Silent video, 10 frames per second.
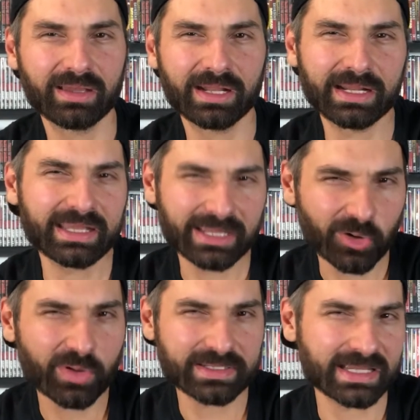and it
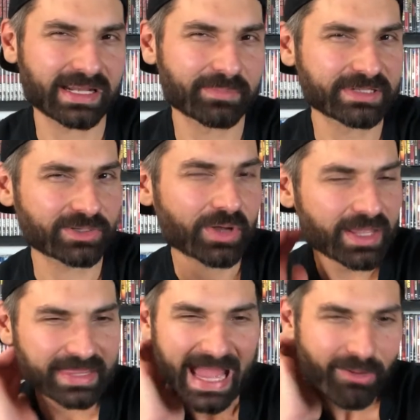irritated me. So
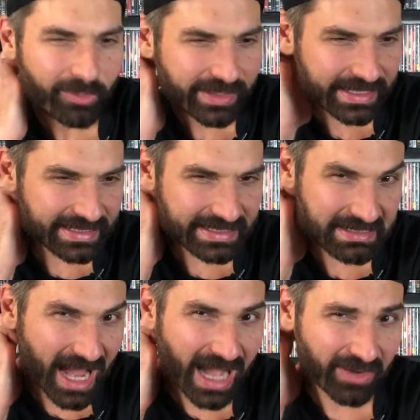that really
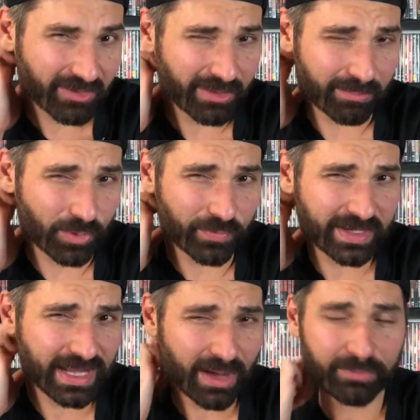knocked the movie
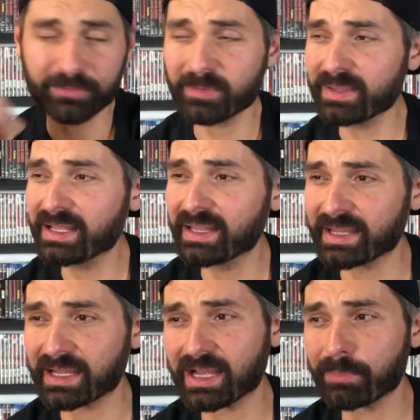down for me
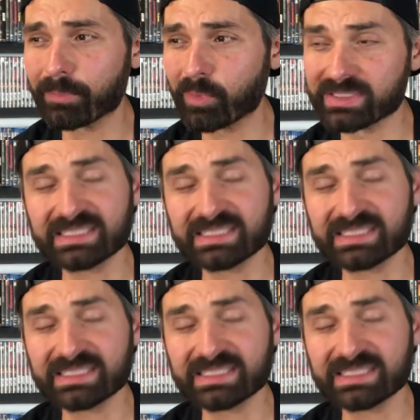like a couple points.